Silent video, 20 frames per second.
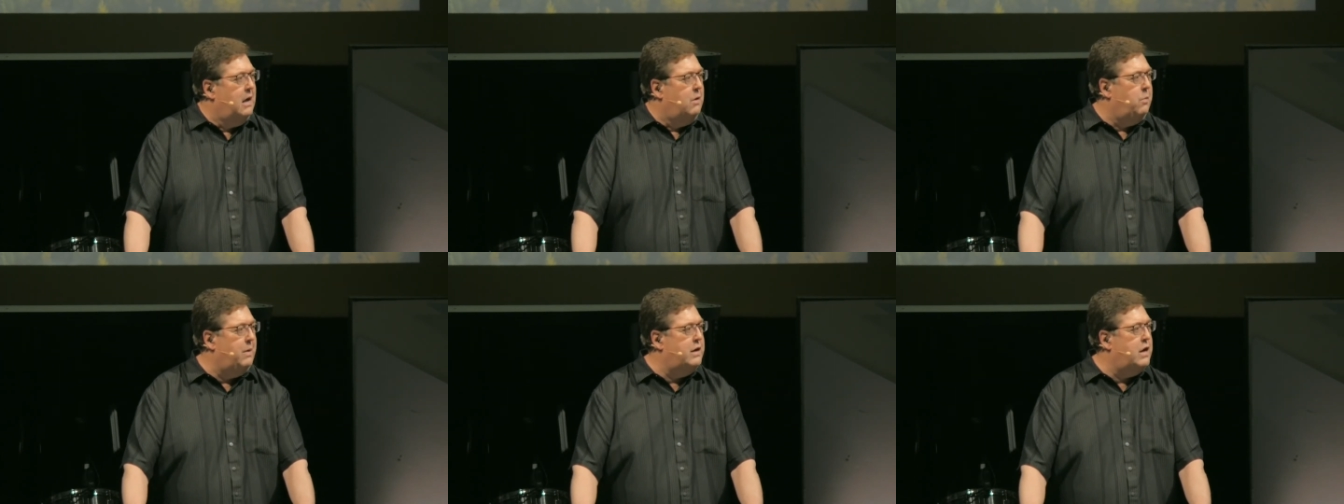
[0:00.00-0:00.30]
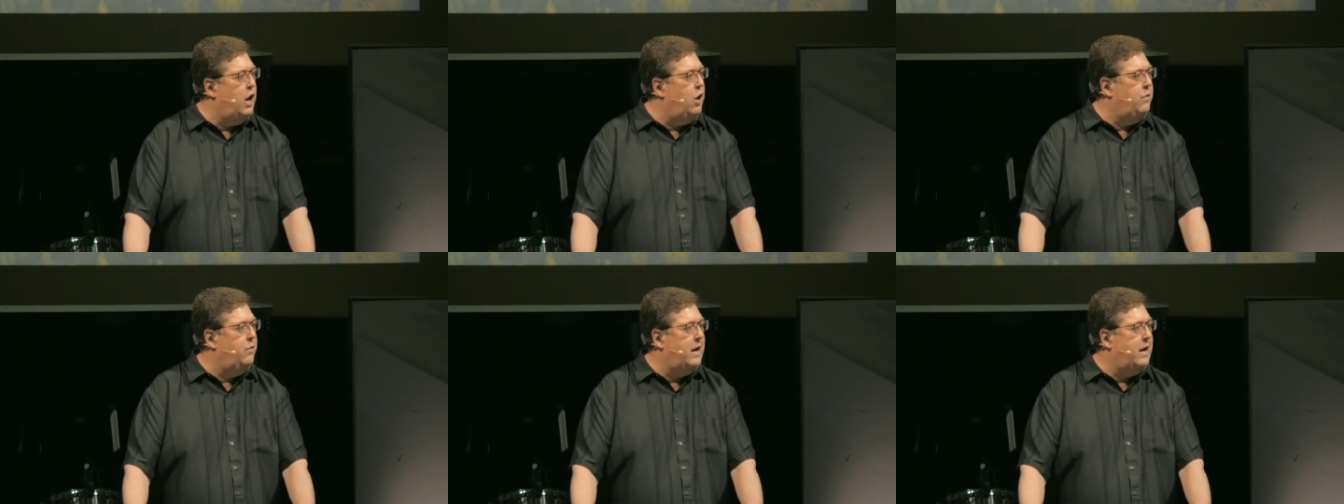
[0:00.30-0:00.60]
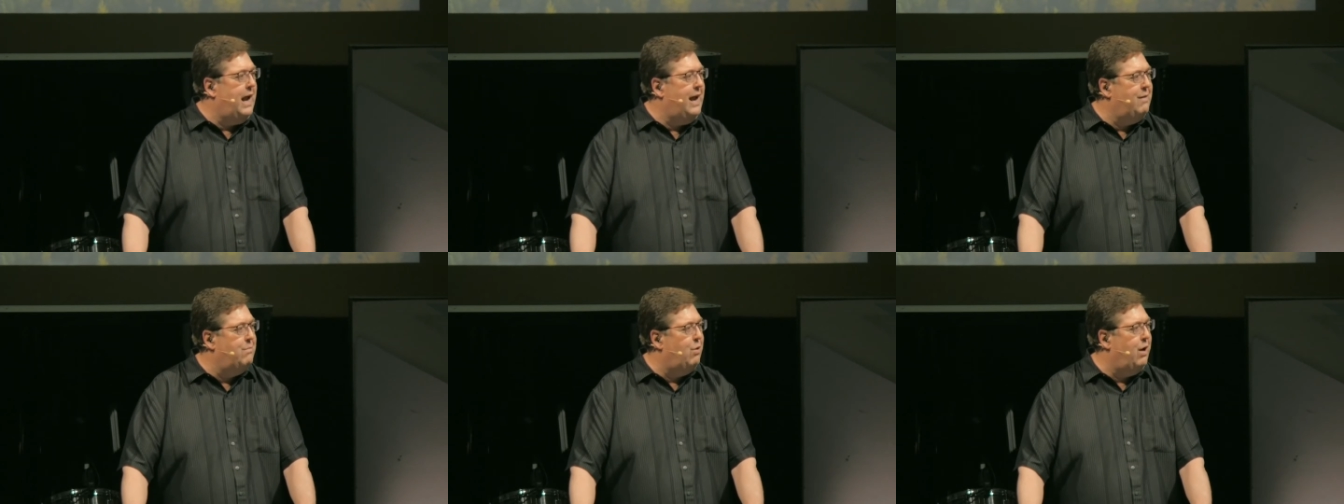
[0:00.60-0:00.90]
We know
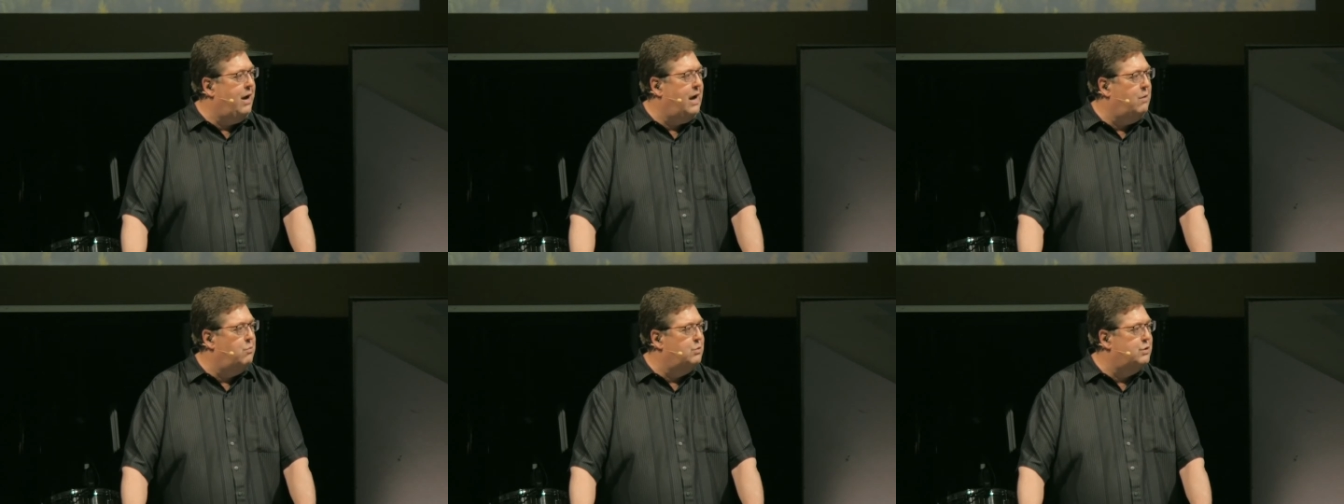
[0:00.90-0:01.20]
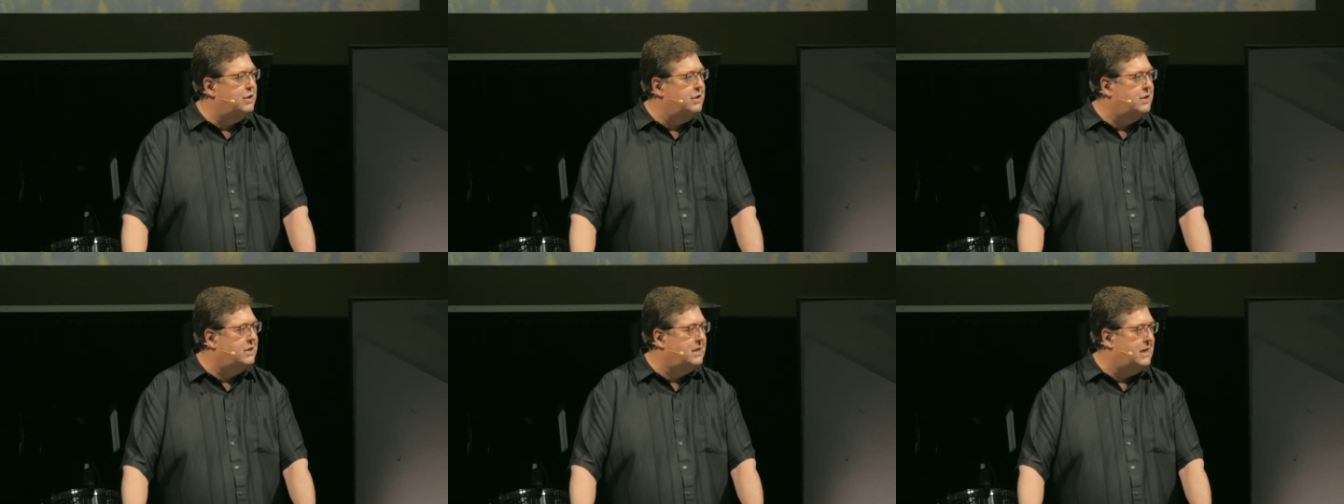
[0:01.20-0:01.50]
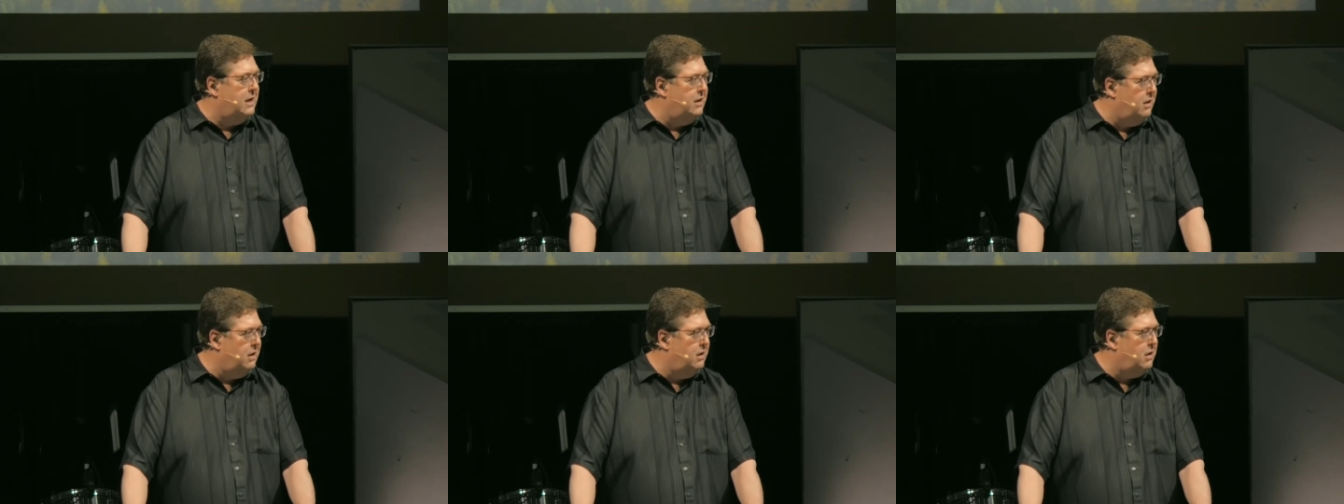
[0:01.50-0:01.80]
that Abraham was a
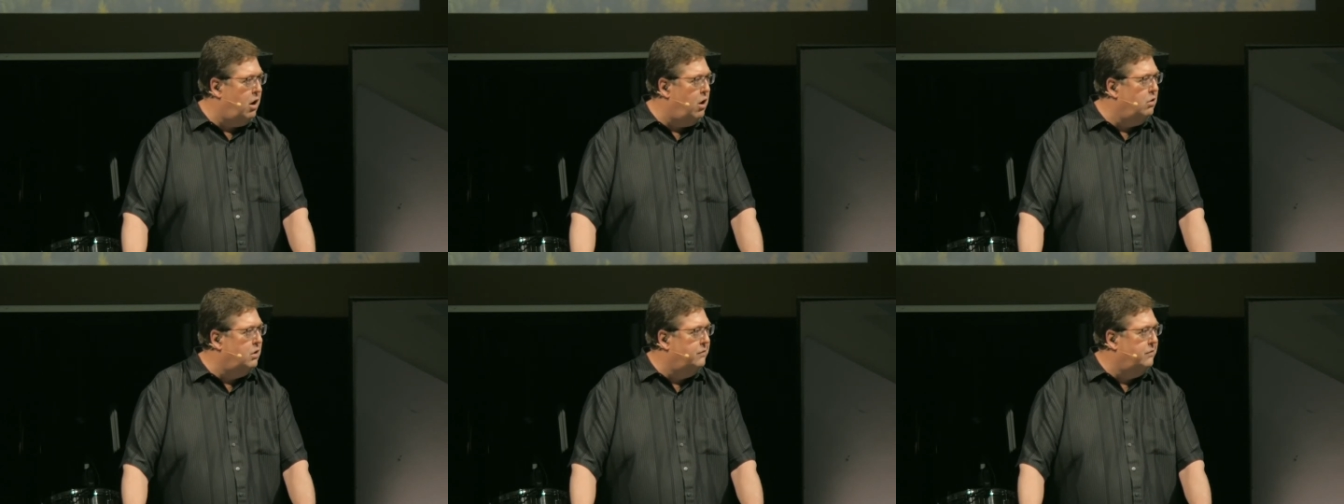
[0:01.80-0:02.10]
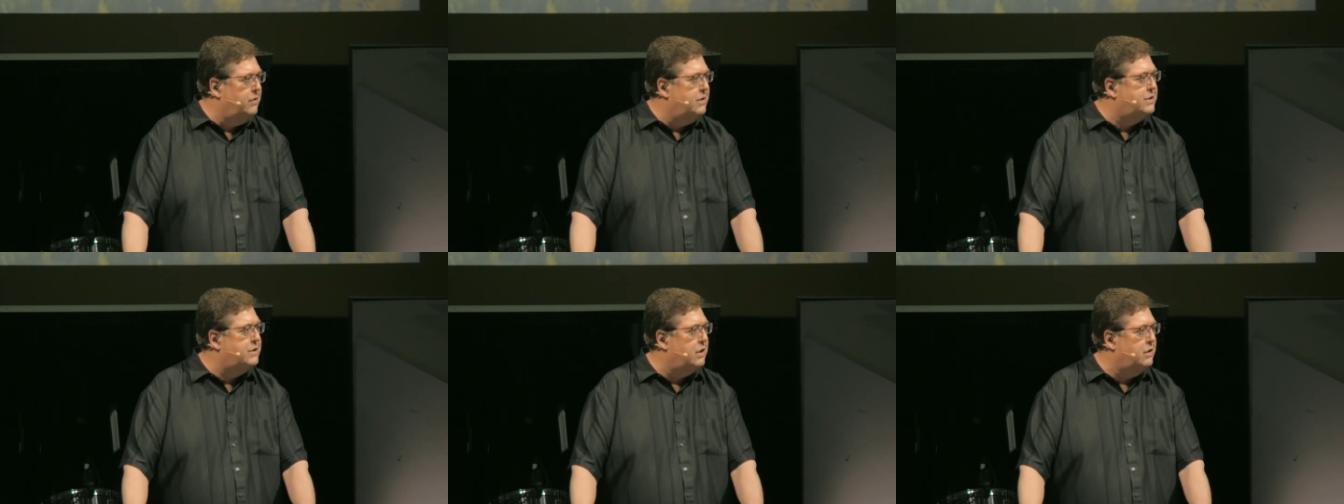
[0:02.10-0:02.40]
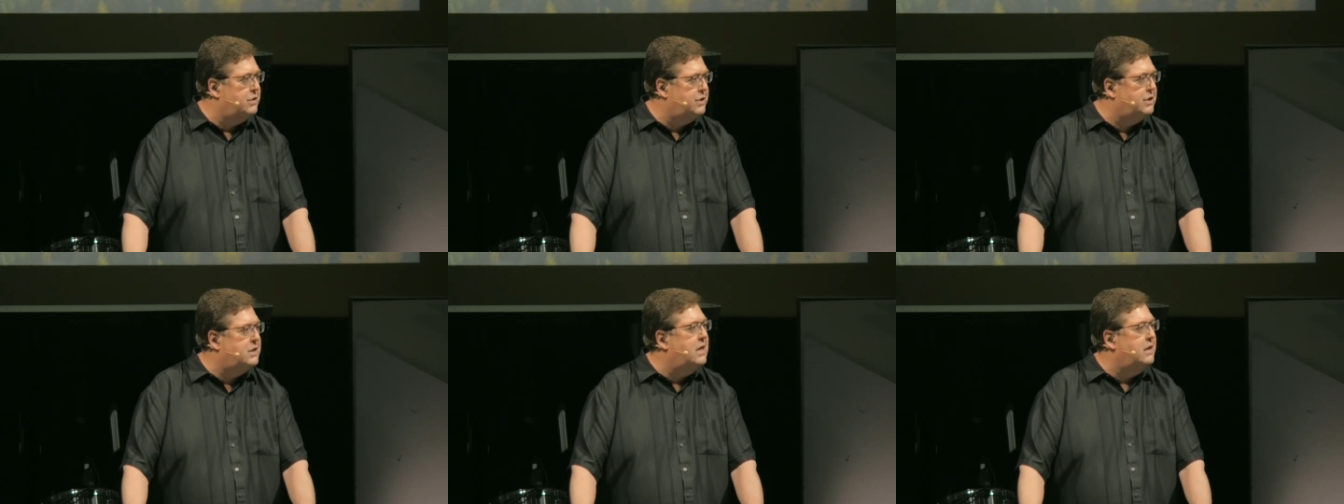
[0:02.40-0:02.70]
sinner. All of us
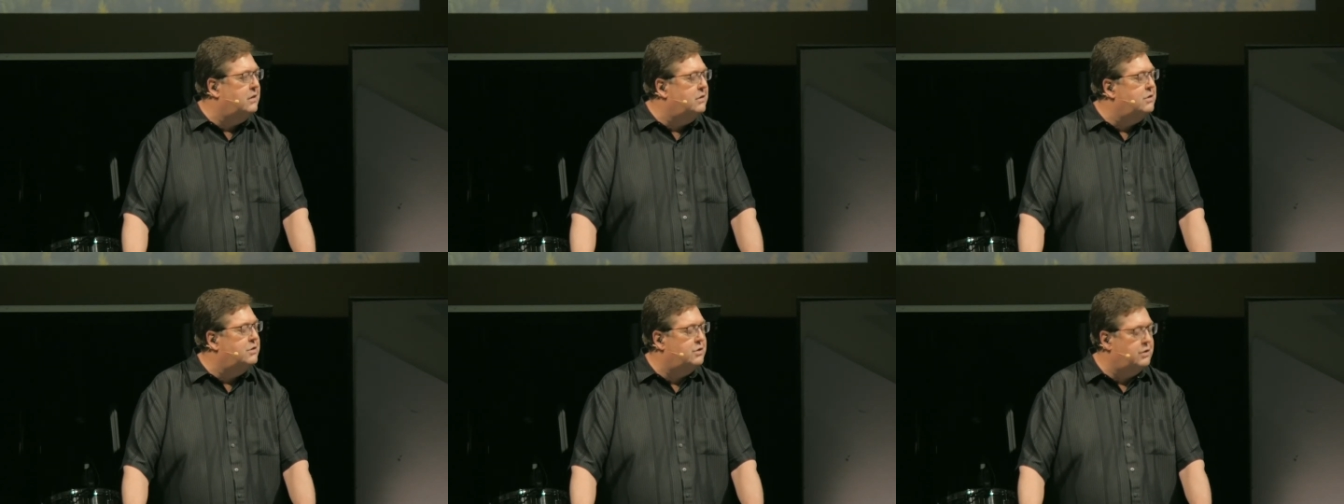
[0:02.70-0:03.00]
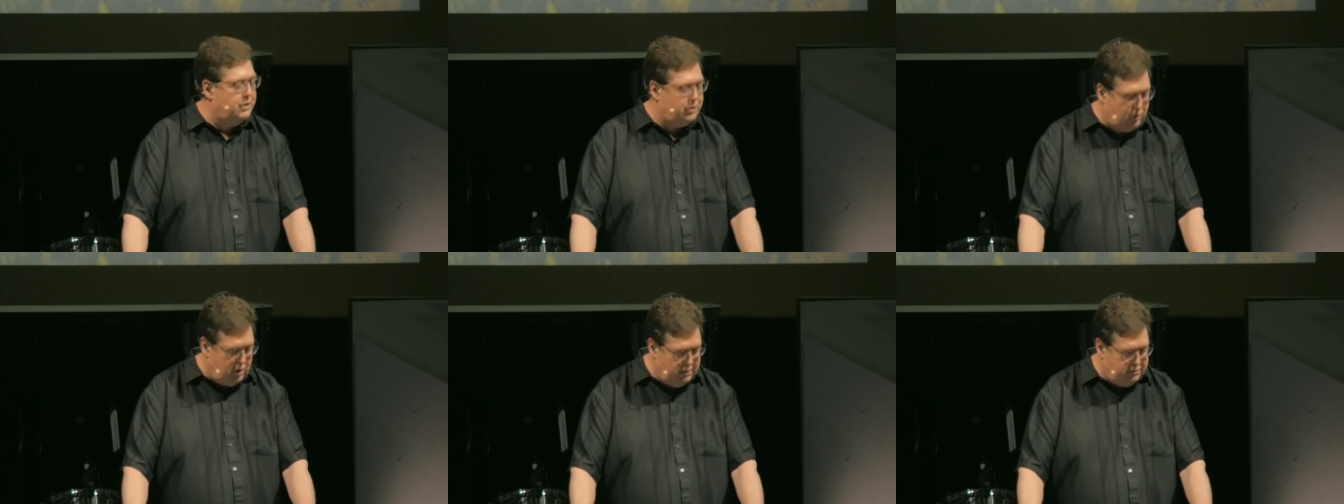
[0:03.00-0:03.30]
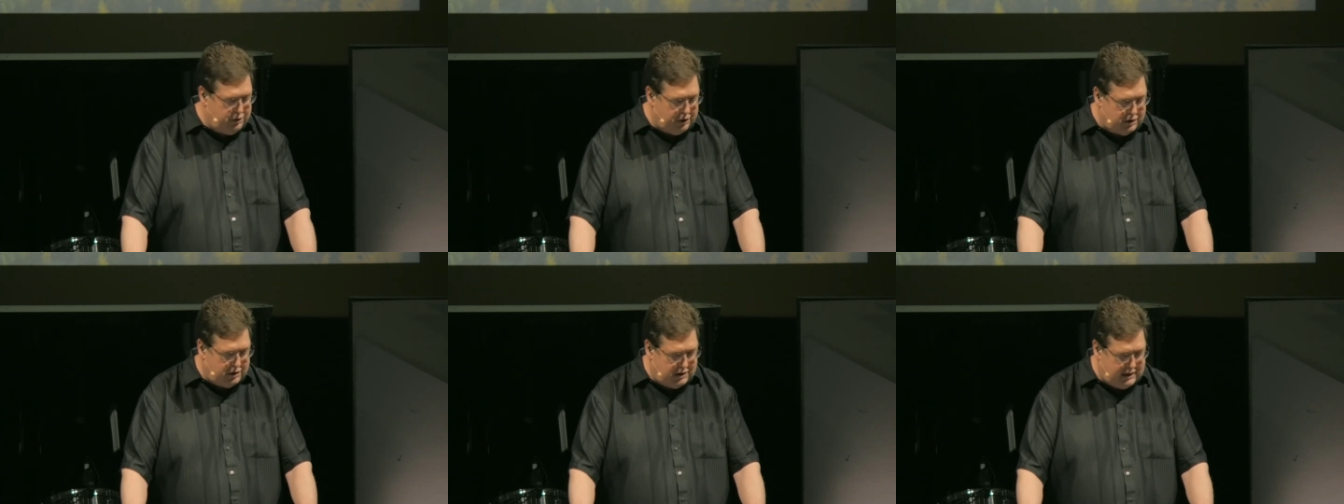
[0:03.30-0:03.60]
are sinners, the
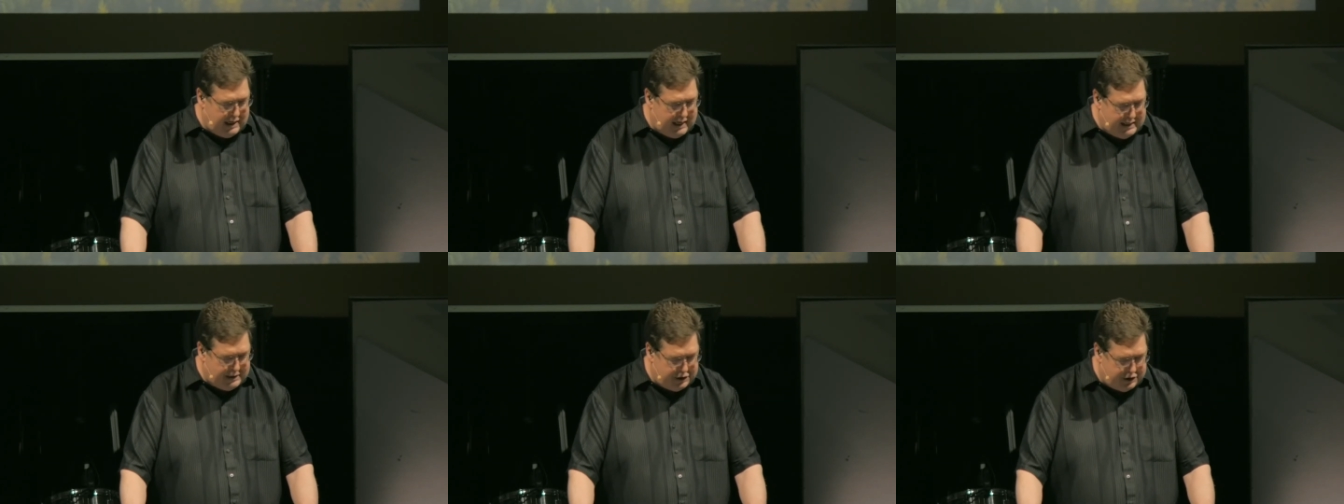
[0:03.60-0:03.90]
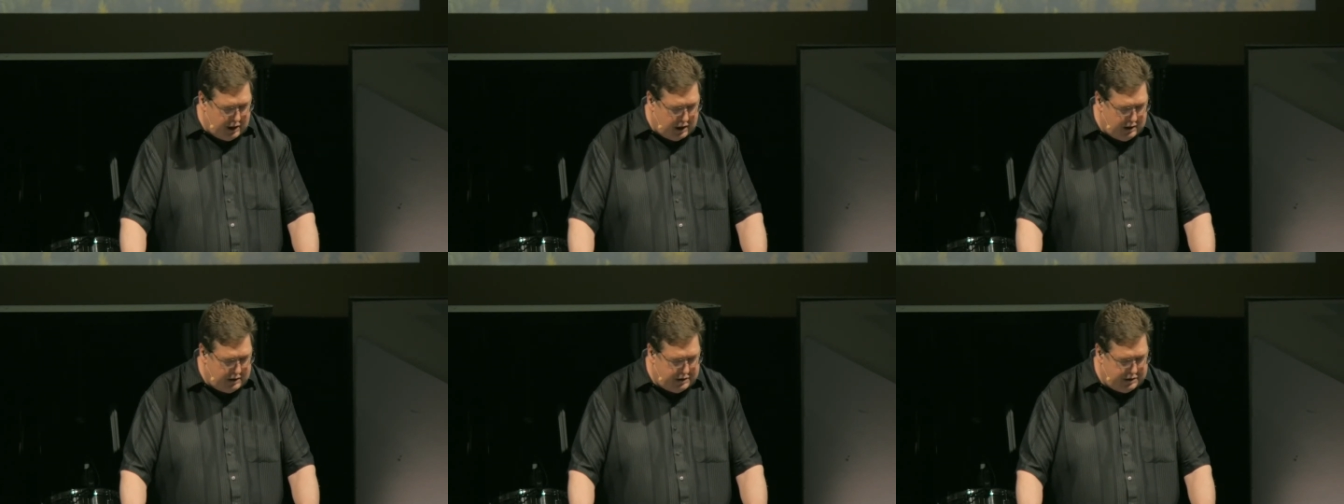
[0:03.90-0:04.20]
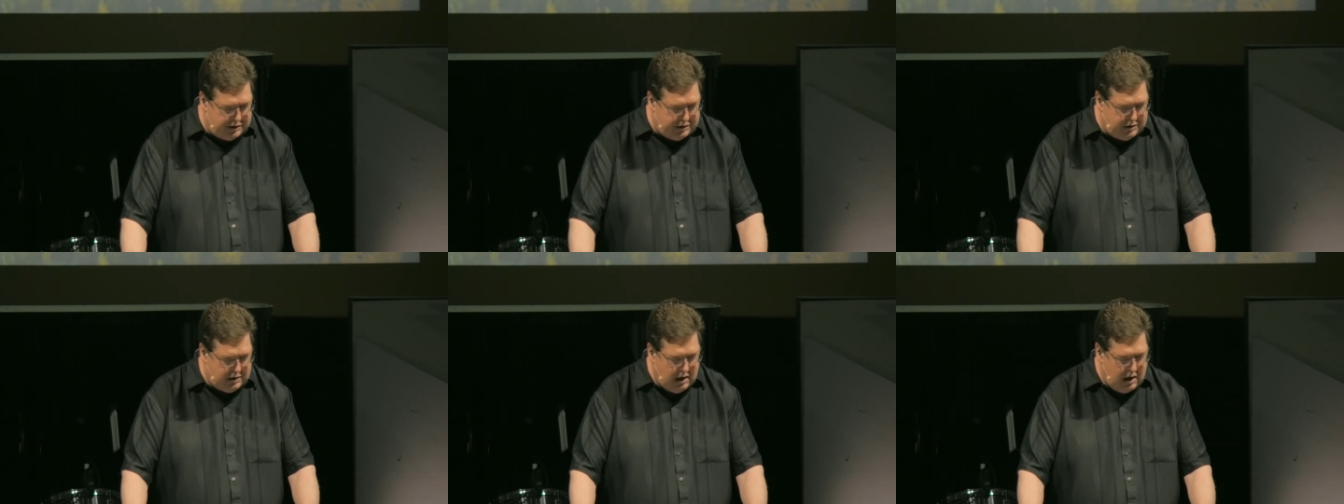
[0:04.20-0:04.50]
scriptures teach
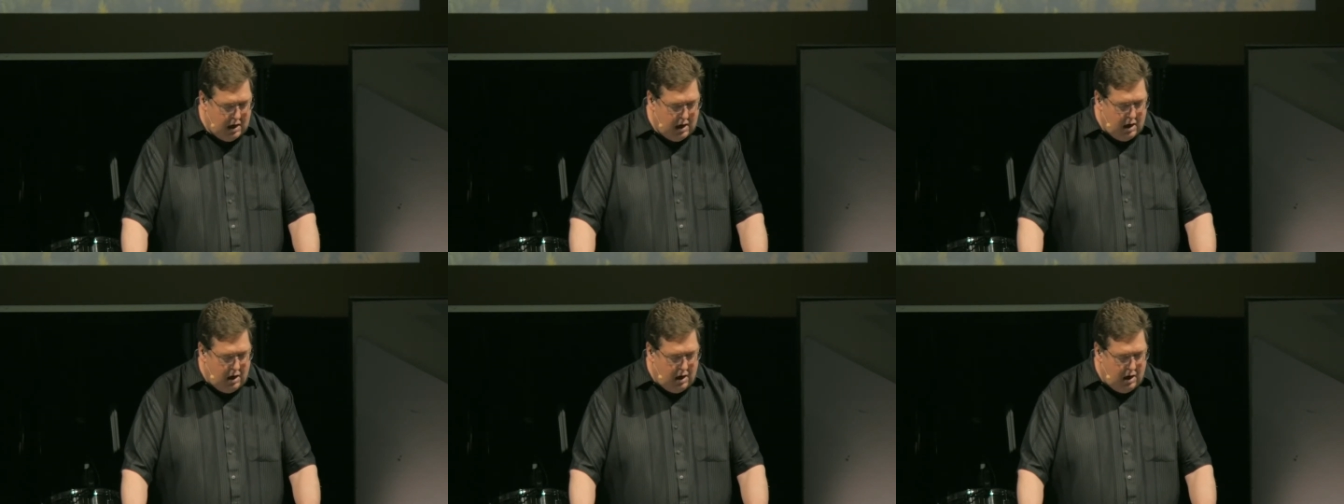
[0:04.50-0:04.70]
us.